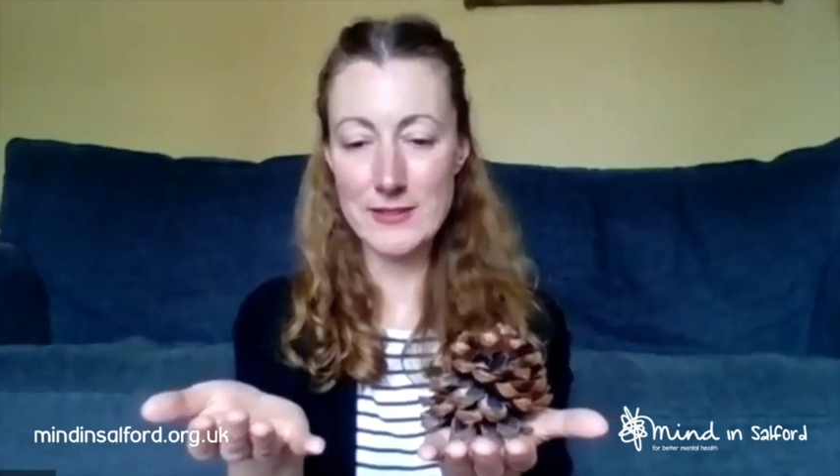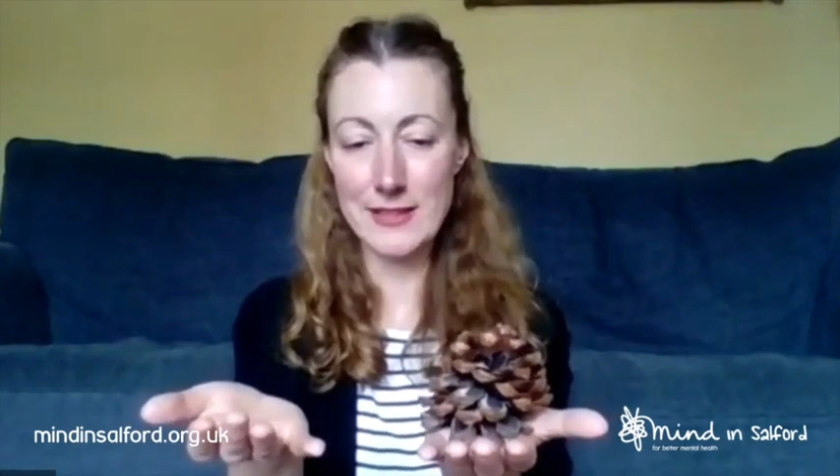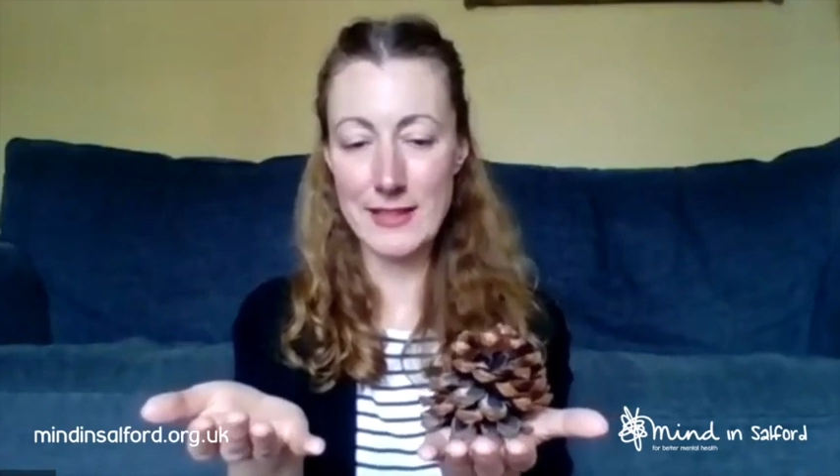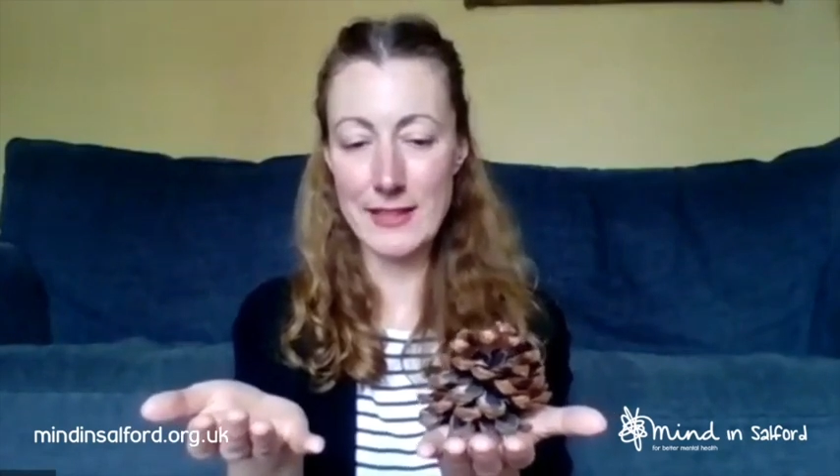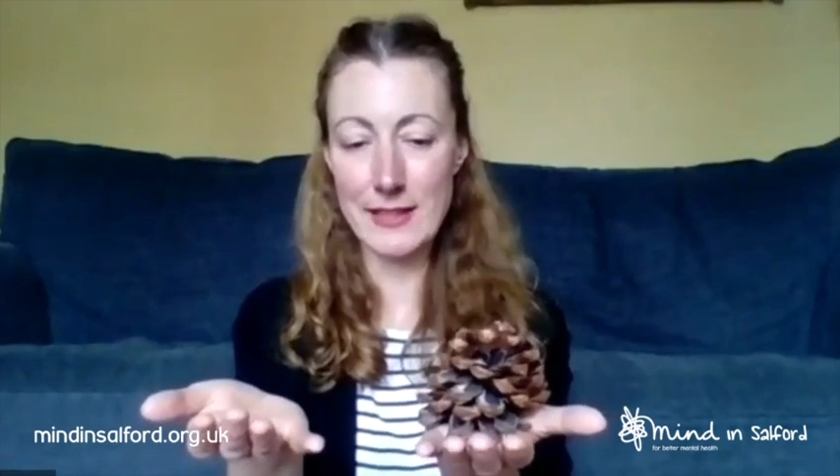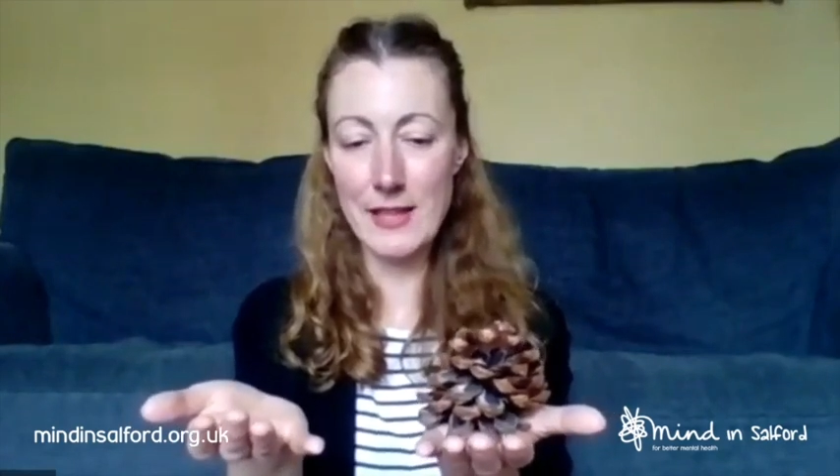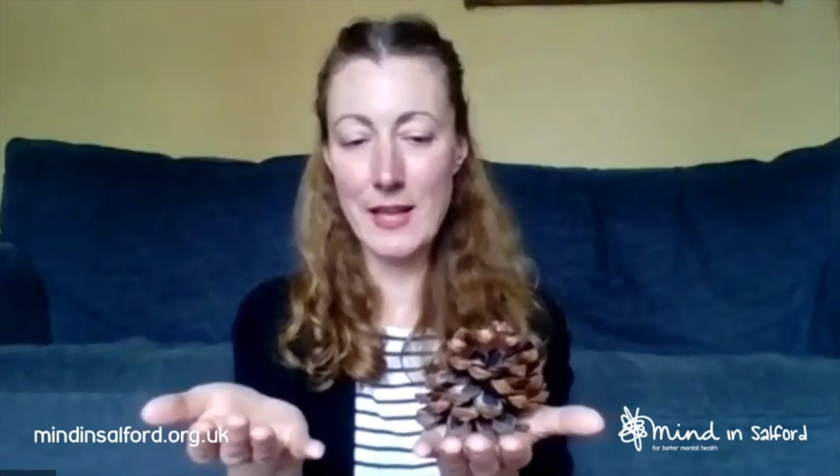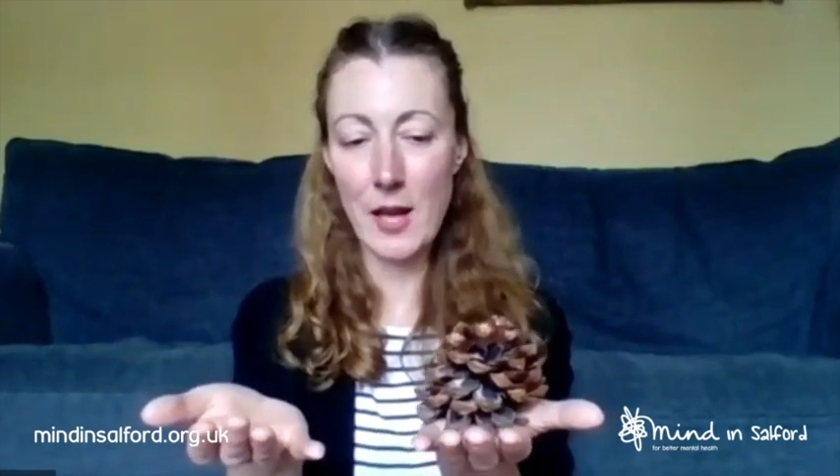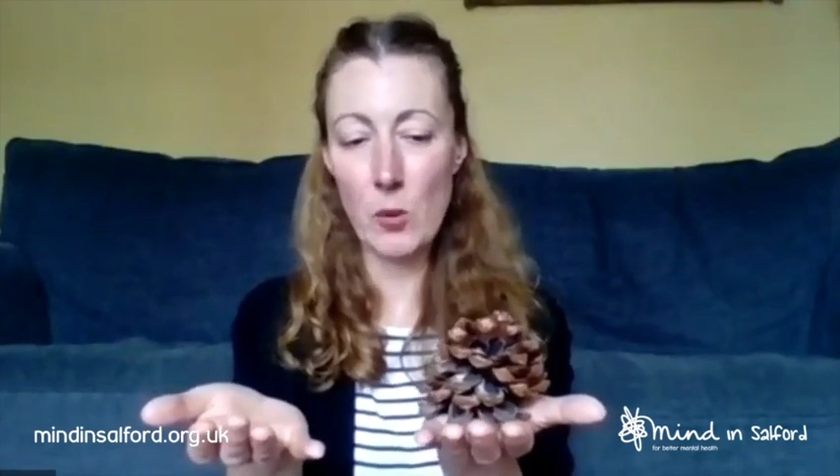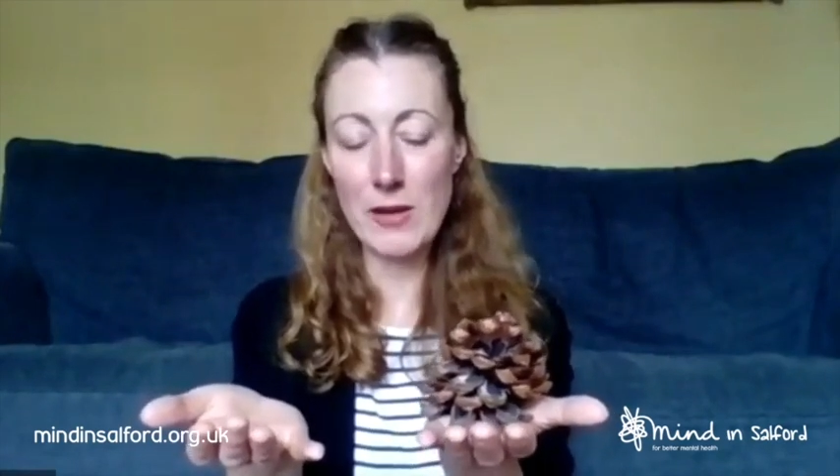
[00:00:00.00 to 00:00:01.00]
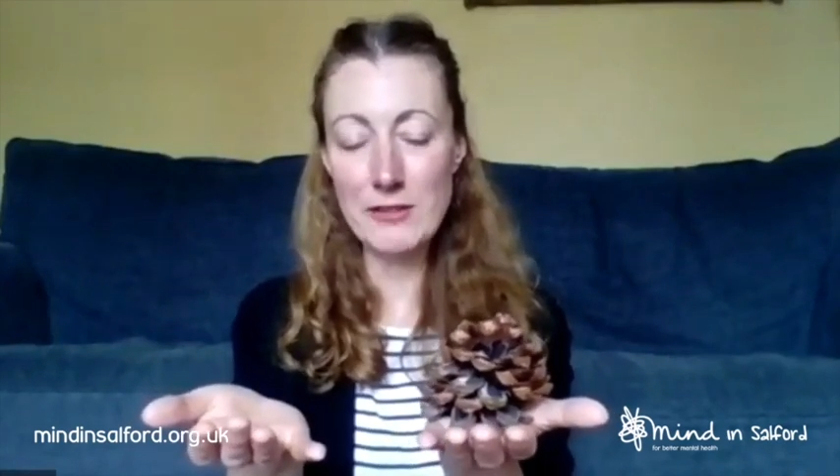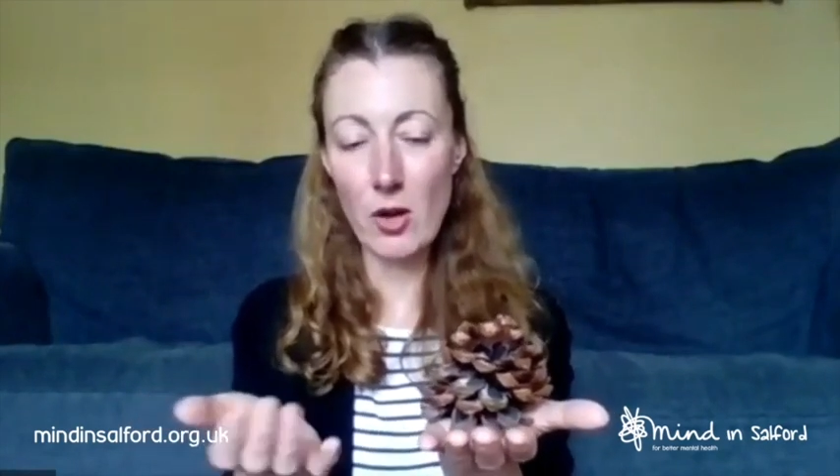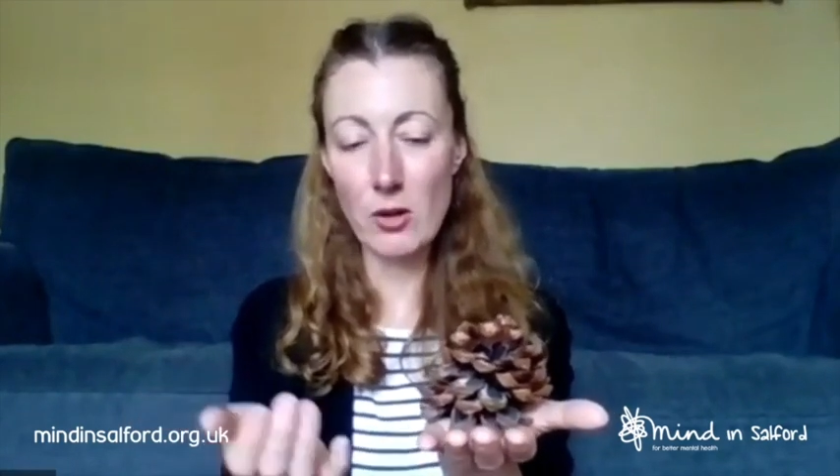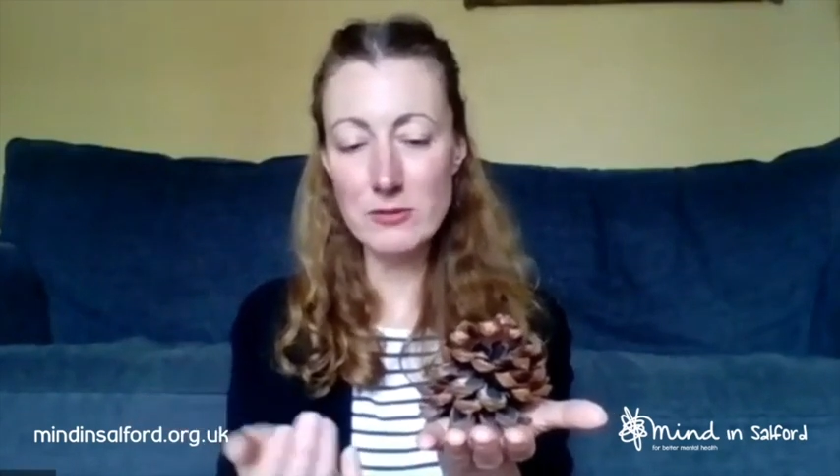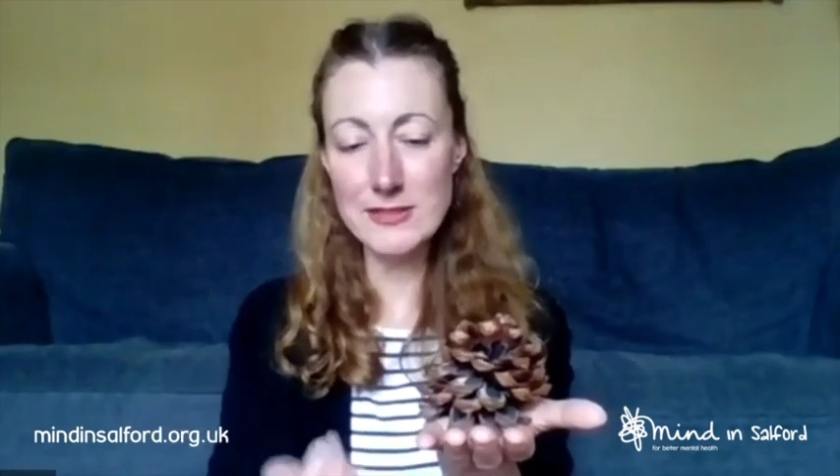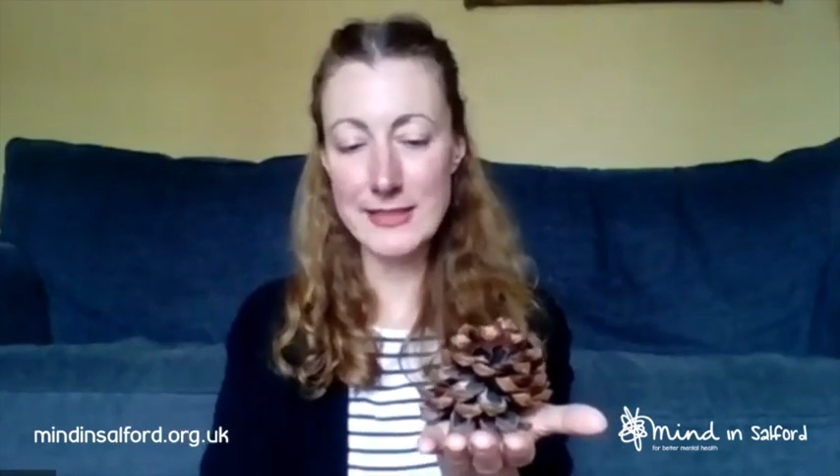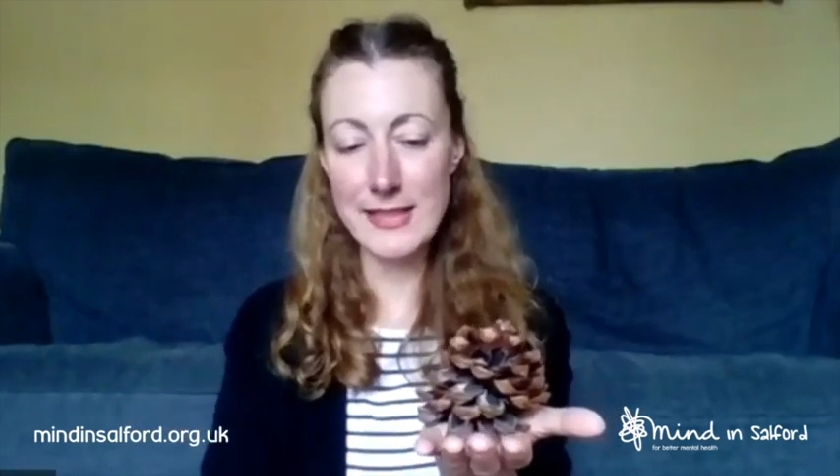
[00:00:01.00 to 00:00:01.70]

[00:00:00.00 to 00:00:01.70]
like. And while you're holding